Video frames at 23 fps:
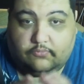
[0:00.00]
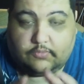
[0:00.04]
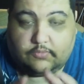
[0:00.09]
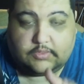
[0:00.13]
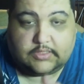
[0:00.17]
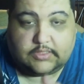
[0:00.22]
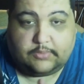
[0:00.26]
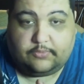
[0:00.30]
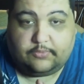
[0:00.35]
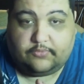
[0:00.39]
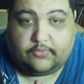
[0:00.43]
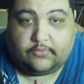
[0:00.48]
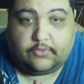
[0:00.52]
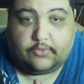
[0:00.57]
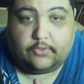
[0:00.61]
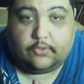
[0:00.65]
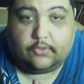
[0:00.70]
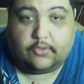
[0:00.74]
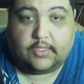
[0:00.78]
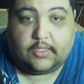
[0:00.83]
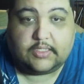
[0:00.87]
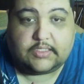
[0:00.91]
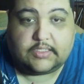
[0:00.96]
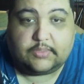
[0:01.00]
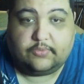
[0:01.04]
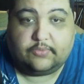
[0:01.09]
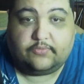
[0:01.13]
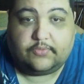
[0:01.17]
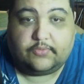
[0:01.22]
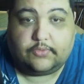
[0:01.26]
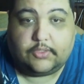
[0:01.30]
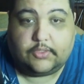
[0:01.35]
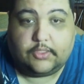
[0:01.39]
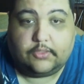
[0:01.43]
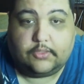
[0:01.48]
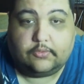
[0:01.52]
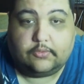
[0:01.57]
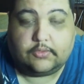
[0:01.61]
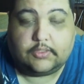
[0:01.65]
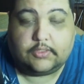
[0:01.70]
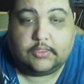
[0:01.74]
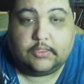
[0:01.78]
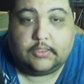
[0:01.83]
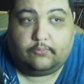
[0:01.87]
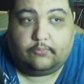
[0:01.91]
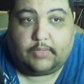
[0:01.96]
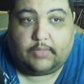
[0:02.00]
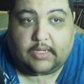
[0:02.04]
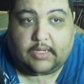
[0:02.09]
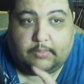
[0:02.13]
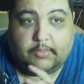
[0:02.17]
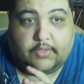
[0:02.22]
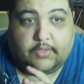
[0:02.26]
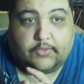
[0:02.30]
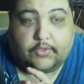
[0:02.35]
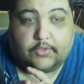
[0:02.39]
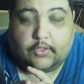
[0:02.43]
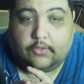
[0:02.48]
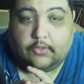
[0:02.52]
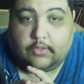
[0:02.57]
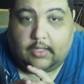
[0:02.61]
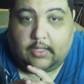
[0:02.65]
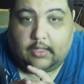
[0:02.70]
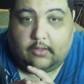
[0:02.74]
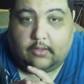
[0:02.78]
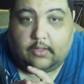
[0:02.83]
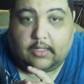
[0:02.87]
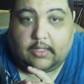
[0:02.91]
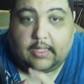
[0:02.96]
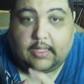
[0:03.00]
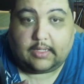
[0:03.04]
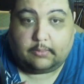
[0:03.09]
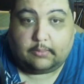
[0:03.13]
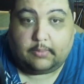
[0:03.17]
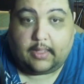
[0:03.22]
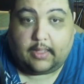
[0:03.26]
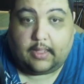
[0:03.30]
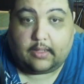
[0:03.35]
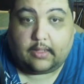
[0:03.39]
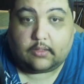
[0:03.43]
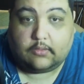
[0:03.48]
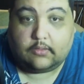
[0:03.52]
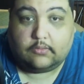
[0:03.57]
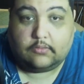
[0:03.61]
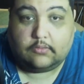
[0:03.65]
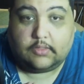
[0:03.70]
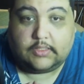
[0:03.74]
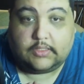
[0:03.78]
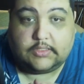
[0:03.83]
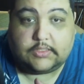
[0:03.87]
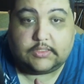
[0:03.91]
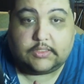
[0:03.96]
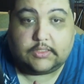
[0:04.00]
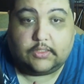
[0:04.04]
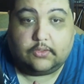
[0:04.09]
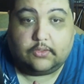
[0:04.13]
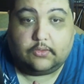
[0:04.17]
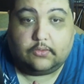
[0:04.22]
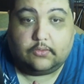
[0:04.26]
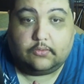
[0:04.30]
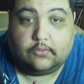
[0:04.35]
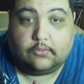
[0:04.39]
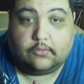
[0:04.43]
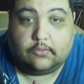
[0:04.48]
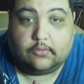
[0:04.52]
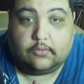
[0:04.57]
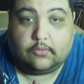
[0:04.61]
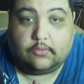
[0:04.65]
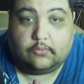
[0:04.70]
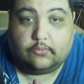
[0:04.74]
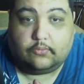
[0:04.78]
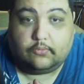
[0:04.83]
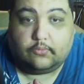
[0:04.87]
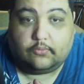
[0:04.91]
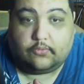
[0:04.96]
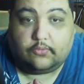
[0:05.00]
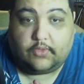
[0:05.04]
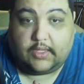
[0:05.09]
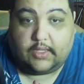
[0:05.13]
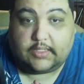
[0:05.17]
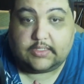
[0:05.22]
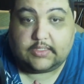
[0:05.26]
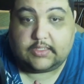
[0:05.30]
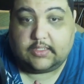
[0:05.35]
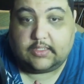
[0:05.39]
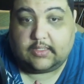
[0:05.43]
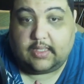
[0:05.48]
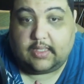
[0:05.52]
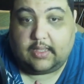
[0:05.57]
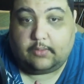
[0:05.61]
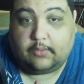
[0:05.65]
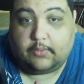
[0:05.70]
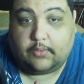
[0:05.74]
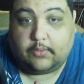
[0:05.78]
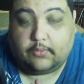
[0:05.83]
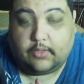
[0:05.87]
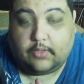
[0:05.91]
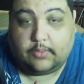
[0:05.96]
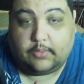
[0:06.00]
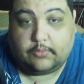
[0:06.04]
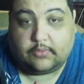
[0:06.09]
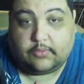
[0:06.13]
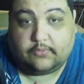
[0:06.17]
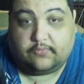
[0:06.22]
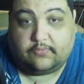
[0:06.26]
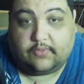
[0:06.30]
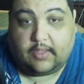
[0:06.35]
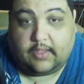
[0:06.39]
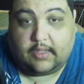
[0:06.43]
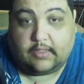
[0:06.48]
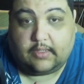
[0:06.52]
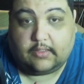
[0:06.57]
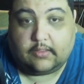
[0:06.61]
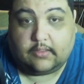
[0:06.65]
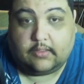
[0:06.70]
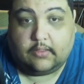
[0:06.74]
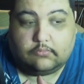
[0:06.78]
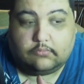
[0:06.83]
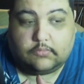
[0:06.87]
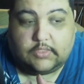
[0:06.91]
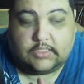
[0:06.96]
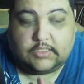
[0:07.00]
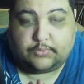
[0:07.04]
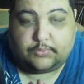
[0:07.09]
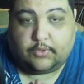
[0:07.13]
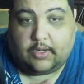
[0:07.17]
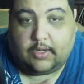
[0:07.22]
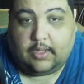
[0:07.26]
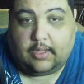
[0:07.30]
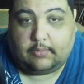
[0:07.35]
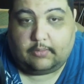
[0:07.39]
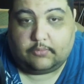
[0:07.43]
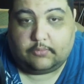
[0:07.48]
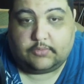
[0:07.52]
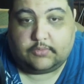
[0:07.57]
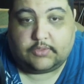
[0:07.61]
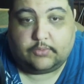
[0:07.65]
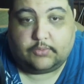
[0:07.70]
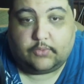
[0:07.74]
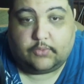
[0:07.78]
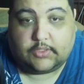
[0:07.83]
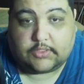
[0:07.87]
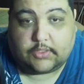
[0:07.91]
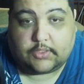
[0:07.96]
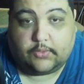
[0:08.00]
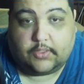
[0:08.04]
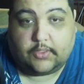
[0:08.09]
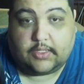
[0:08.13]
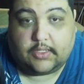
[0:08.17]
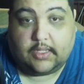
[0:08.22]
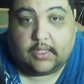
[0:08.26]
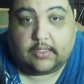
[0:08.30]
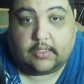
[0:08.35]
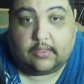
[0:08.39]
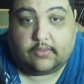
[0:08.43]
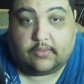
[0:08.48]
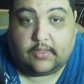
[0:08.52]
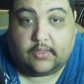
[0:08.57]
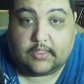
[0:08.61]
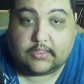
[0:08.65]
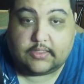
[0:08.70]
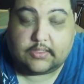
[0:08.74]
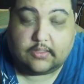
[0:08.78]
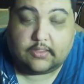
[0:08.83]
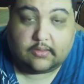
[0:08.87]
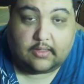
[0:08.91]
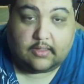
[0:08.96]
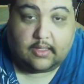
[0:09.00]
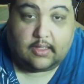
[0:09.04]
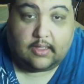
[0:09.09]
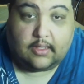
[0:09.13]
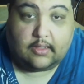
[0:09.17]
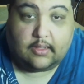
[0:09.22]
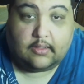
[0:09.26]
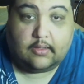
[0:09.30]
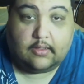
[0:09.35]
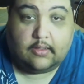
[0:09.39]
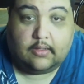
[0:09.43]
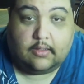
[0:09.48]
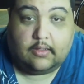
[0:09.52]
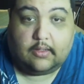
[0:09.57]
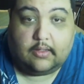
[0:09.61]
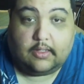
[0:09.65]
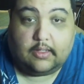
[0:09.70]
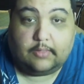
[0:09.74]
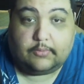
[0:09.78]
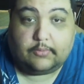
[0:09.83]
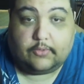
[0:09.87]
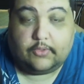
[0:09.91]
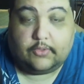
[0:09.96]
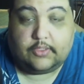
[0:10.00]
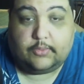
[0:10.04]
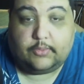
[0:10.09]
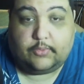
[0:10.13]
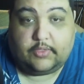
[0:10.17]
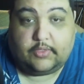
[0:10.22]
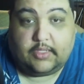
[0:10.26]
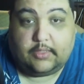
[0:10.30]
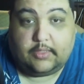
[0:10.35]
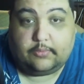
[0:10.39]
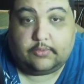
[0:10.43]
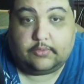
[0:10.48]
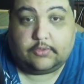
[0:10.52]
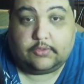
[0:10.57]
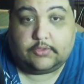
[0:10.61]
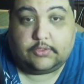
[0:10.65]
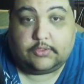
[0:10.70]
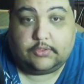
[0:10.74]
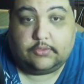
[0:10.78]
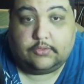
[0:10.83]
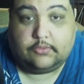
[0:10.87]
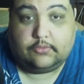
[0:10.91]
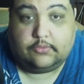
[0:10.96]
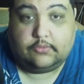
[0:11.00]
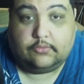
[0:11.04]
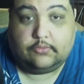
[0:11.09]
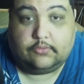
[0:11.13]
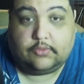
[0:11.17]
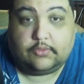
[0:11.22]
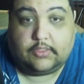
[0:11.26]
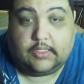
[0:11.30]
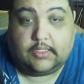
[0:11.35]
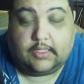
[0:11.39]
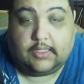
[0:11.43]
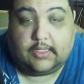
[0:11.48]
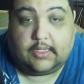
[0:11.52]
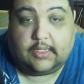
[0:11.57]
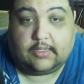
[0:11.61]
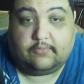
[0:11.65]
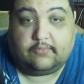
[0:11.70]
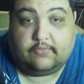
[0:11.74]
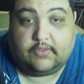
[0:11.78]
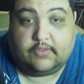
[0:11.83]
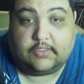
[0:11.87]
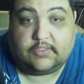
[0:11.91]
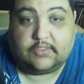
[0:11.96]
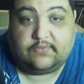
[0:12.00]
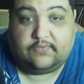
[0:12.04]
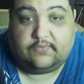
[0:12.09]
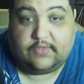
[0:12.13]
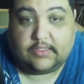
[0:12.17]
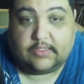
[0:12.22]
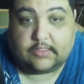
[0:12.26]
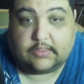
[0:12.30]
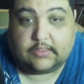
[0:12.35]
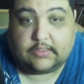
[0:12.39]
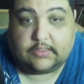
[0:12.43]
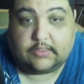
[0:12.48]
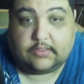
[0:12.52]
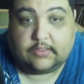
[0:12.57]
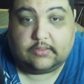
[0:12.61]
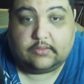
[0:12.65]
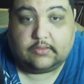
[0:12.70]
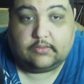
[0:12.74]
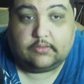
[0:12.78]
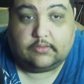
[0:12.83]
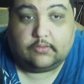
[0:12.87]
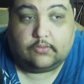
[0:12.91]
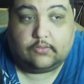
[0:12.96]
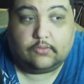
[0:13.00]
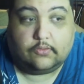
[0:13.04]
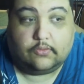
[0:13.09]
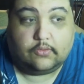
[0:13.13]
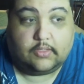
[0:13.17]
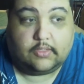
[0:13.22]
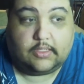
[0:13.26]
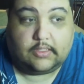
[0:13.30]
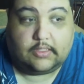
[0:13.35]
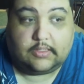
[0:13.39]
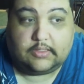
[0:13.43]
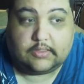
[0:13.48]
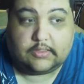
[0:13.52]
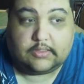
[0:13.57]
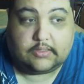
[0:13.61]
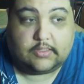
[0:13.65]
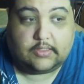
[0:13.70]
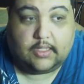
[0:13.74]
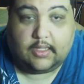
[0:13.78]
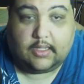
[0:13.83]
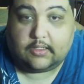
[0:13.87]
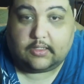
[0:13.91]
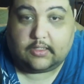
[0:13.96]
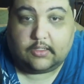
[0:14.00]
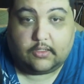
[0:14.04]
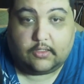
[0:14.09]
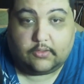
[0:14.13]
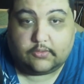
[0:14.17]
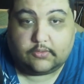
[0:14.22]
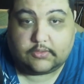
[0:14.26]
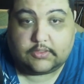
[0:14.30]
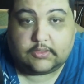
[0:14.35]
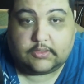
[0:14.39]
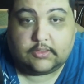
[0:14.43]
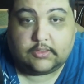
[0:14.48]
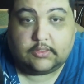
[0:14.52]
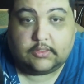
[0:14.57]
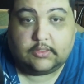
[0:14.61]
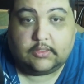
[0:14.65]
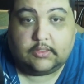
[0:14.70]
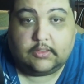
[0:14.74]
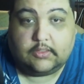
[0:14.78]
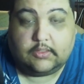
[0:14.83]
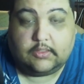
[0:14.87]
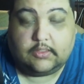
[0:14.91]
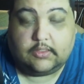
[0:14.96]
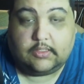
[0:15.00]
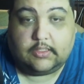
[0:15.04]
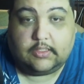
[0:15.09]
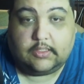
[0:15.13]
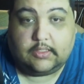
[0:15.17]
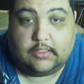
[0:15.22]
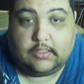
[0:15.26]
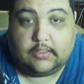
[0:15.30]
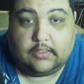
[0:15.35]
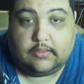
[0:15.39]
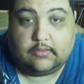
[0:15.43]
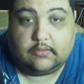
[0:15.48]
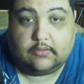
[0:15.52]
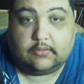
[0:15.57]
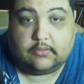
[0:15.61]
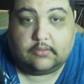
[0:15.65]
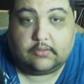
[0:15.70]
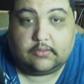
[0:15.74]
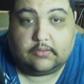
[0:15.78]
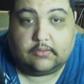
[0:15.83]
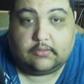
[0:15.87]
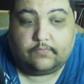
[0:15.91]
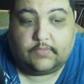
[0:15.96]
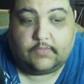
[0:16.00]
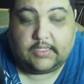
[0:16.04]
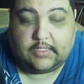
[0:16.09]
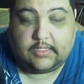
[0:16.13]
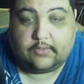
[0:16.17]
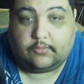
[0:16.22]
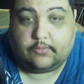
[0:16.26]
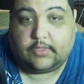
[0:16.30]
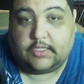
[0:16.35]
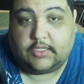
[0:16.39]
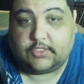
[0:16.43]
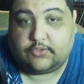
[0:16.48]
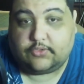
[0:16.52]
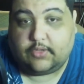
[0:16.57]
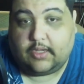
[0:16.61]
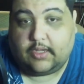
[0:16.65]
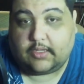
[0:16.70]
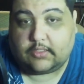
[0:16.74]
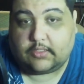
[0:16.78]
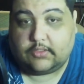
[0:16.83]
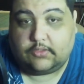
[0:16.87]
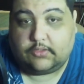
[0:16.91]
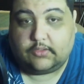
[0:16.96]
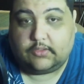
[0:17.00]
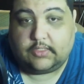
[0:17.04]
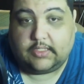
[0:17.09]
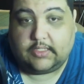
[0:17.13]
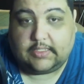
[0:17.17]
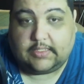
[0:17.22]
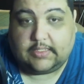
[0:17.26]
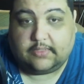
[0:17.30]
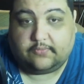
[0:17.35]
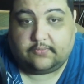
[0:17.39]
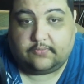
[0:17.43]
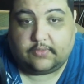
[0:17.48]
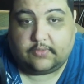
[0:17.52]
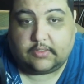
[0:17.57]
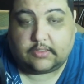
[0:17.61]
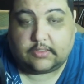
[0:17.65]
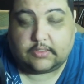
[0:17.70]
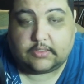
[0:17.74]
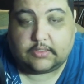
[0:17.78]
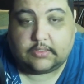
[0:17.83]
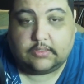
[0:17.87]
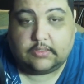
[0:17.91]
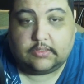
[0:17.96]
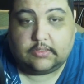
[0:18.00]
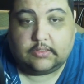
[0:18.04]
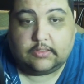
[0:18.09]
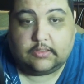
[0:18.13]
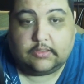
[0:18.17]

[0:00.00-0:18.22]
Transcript: Some of you know that, some of you don't. About a month ago now I got it back, and so thanks to that we were able to find these problems and what's going on, and thanks to that I'm going to be able to get a lot of this fixed, or at least diagnosed, and get on the right track to getting it fixed.